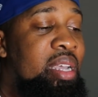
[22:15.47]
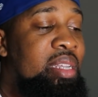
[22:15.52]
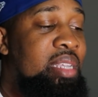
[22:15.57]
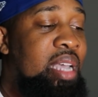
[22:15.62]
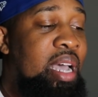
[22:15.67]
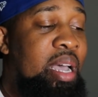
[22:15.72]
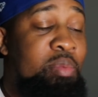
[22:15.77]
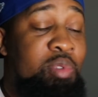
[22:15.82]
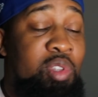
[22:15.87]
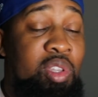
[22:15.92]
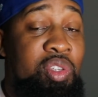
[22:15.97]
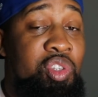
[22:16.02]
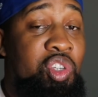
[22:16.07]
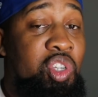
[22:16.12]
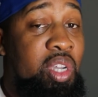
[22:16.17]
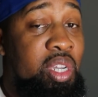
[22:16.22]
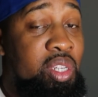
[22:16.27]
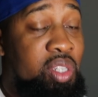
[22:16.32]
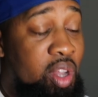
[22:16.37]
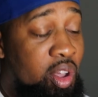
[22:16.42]
times the
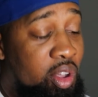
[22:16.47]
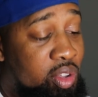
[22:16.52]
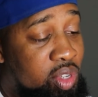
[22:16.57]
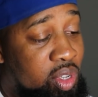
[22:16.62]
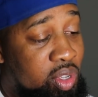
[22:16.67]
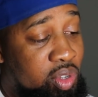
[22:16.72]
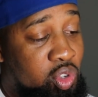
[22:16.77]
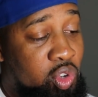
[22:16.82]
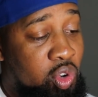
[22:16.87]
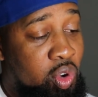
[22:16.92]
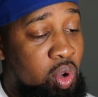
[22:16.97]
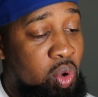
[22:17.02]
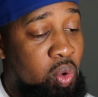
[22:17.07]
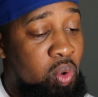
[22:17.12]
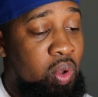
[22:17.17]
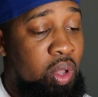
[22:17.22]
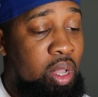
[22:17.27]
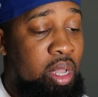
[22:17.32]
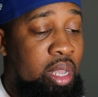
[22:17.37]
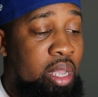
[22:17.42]
judge lost control.